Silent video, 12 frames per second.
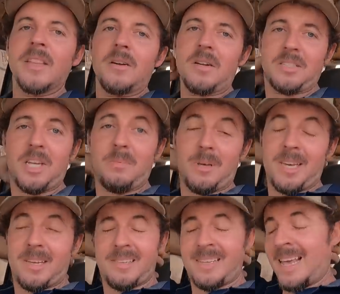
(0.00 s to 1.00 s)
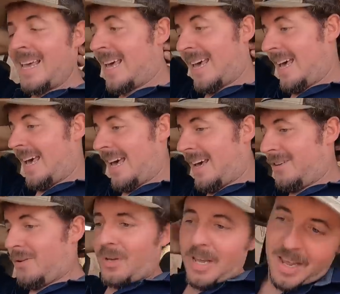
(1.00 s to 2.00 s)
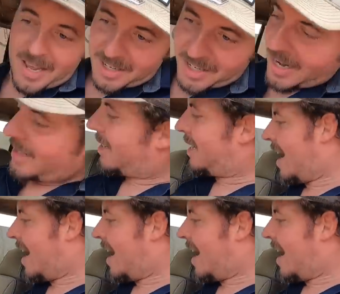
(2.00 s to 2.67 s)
I thought it was TPS. And you can check